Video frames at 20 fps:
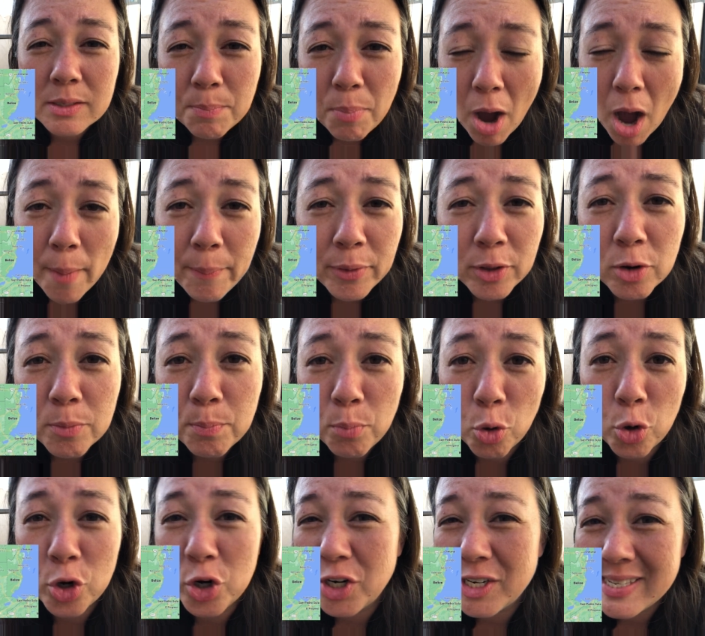is a popular
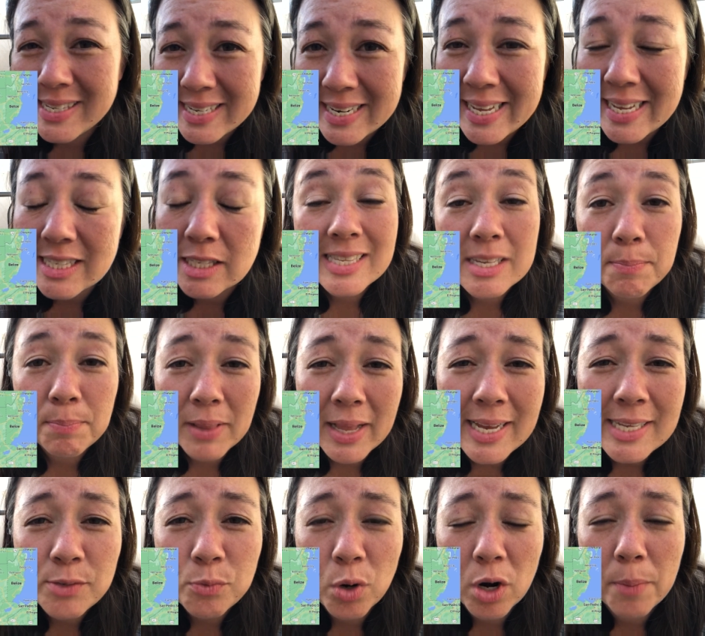border city, it's a
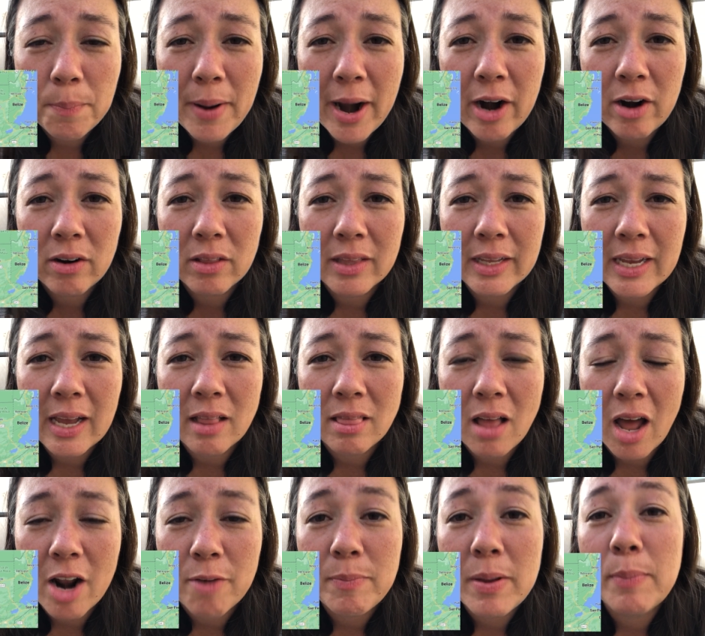place where apparently a
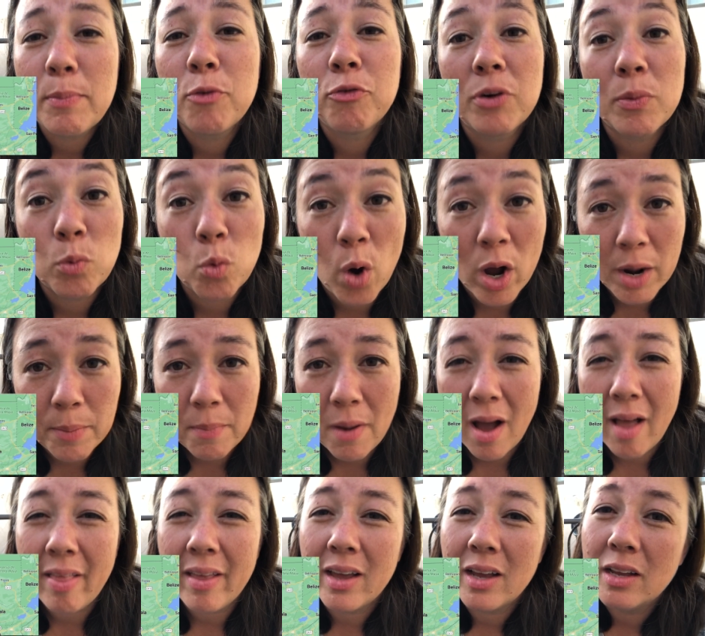lot of people from
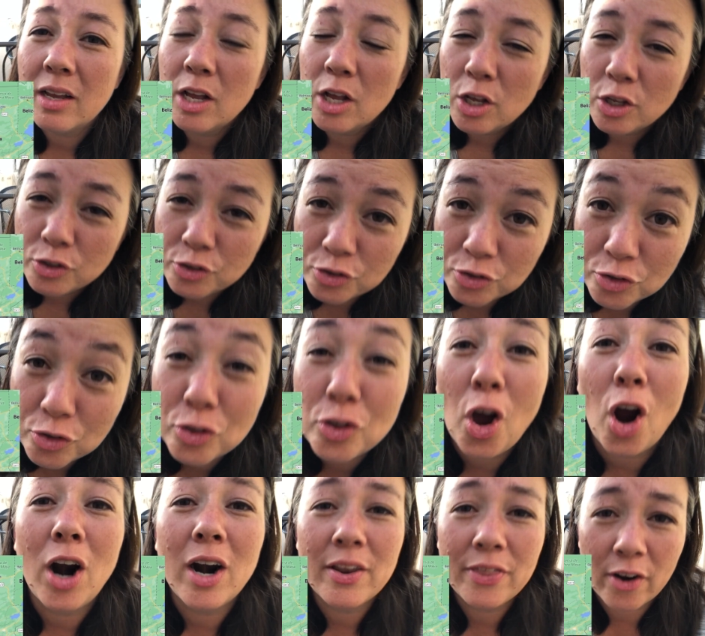Guatemala
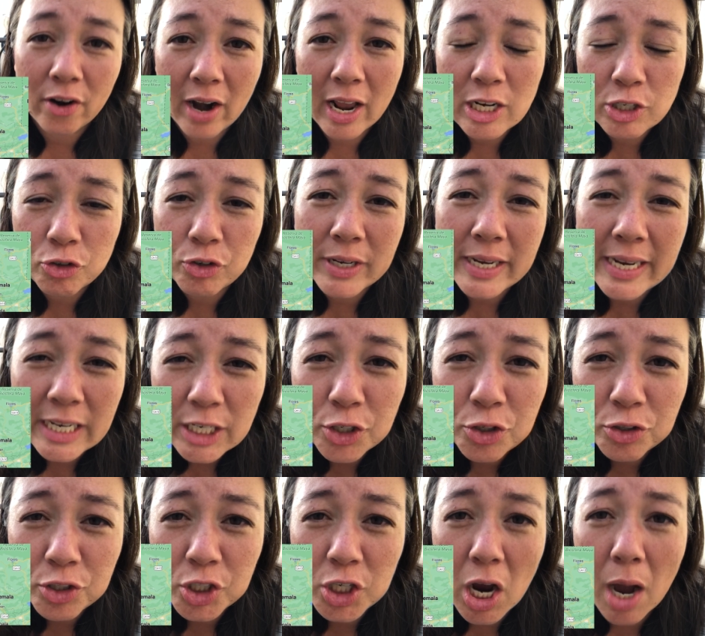start their entry
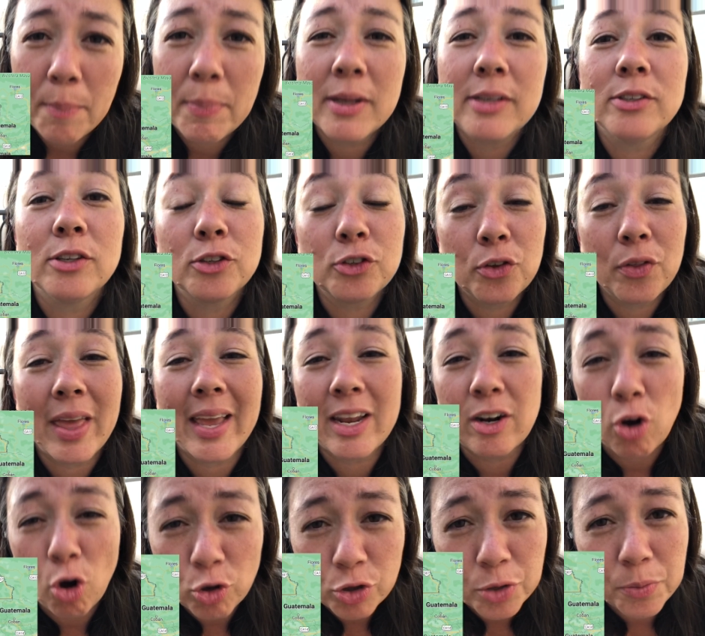into Chiapas so they
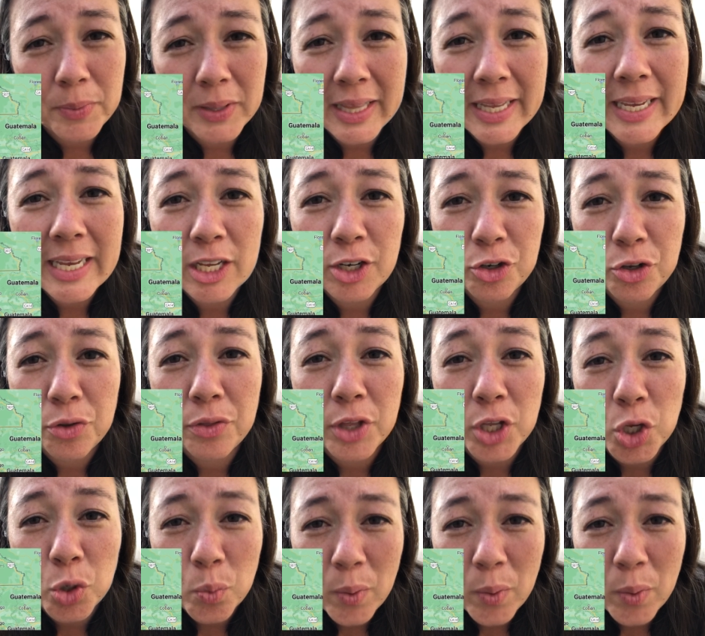can ultimately get to the